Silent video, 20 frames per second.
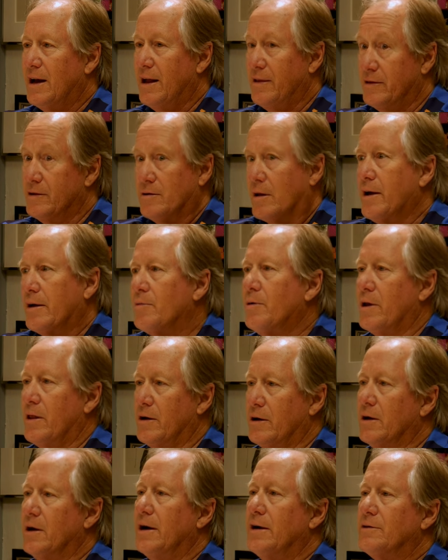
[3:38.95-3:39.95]
And they're like yeah. one of
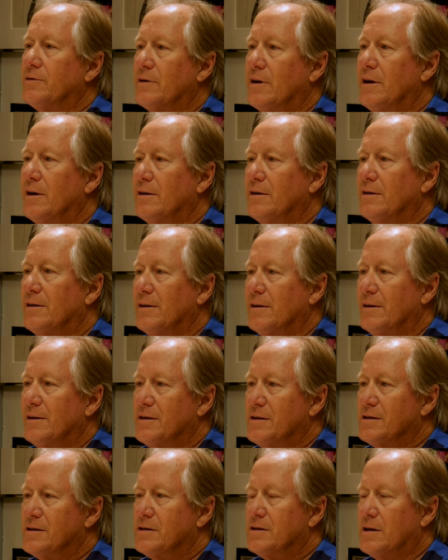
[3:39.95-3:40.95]
the greats, right?
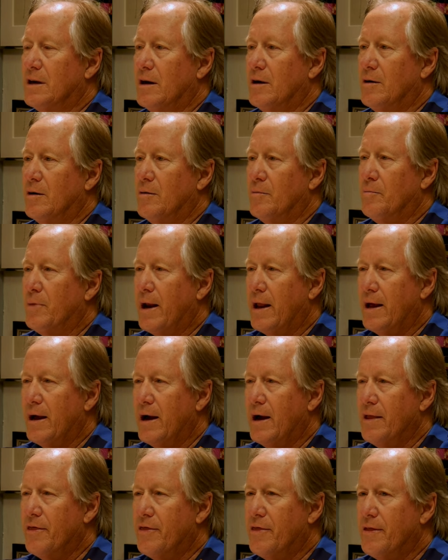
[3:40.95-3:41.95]
Oh, yeah. So, but it,
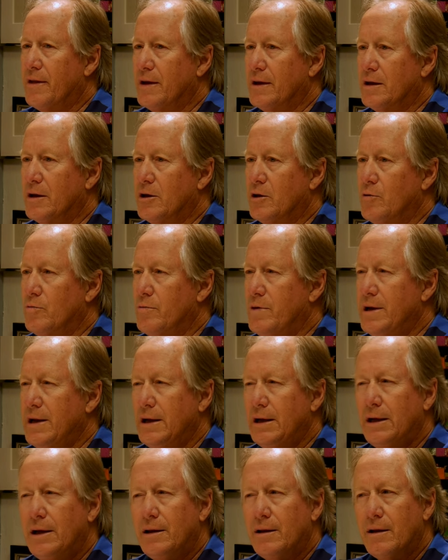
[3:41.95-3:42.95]
I think you
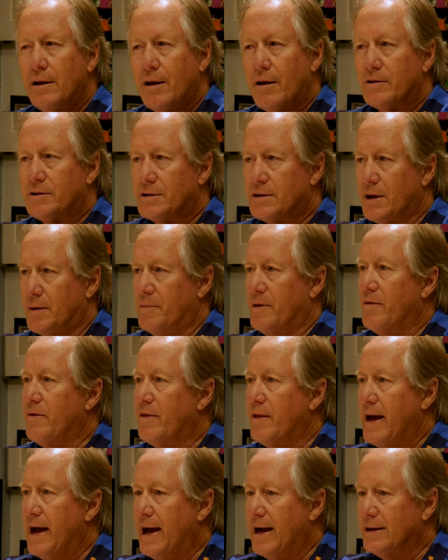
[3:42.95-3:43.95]
need some of
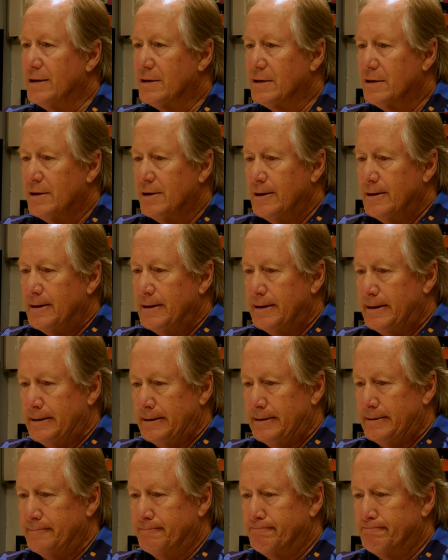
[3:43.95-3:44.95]
that
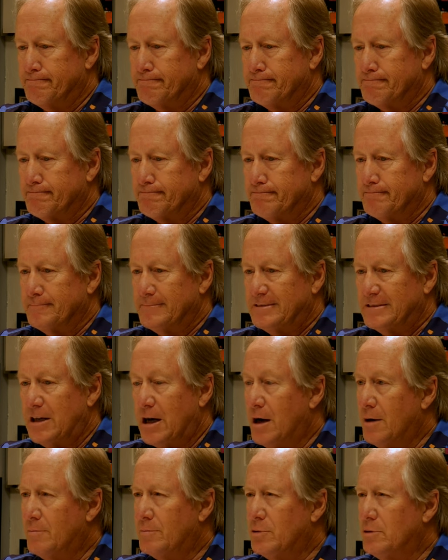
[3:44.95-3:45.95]
um,
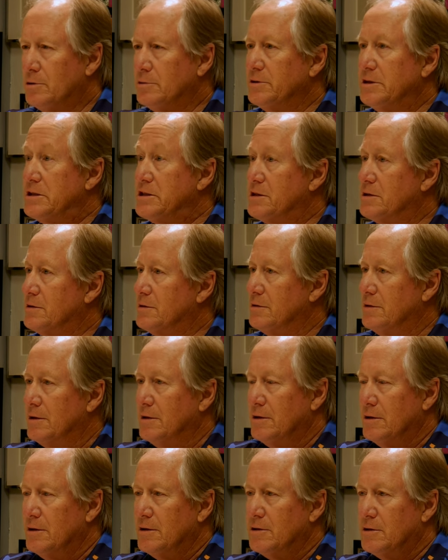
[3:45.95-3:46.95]
humbleness
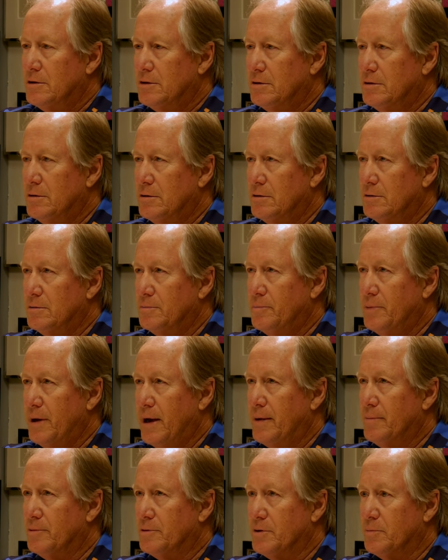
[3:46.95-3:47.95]
to be
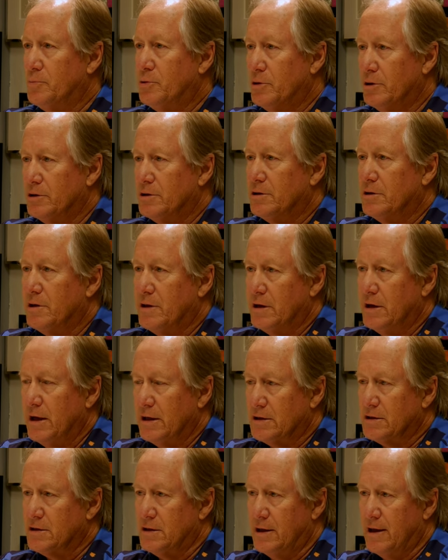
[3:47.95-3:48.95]
able to push to the
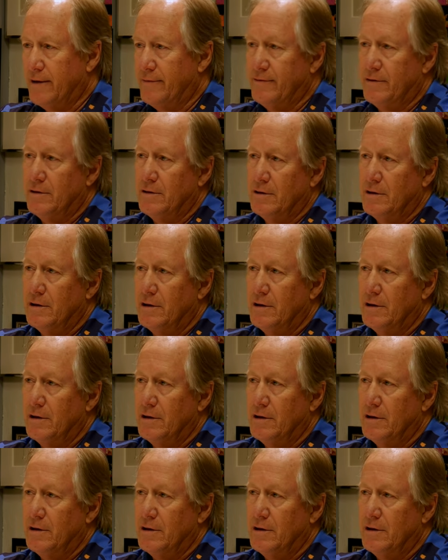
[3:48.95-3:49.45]
next level.